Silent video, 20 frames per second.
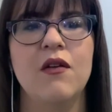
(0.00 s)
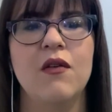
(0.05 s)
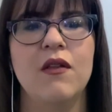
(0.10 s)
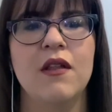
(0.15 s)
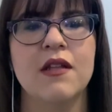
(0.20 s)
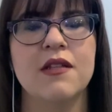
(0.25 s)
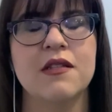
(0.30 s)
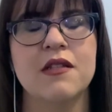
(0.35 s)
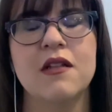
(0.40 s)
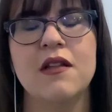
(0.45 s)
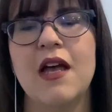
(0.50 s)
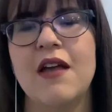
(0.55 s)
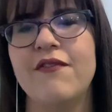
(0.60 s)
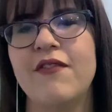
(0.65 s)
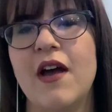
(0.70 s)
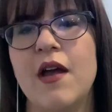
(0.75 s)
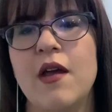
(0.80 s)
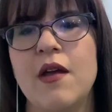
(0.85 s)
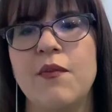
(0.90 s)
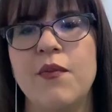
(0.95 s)
That's the life
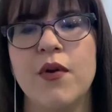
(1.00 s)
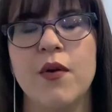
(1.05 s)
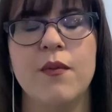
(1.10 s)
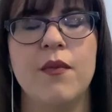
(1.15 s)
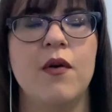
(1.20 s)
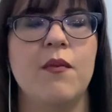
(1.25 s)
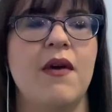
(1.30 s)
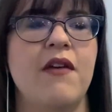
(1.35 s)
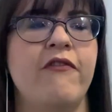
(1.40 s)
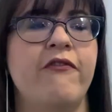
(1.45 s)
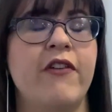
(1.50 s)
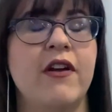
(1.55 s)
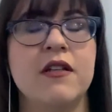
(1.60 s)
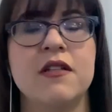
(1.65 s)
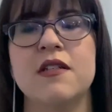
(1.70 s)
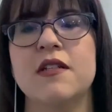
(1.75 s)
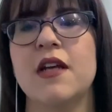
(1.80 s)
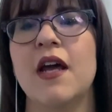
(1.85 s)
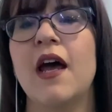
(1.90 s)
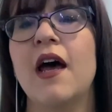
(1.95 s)
I promote my
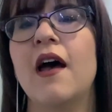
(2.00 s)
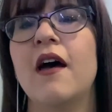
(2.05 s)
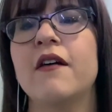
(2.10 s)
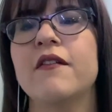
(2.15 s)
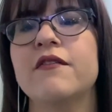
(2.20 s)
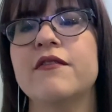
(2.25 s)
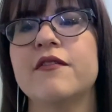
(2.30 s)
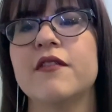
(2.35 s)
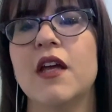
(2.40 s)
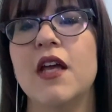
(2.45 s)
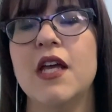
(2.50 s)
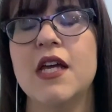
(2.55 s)
friends to have,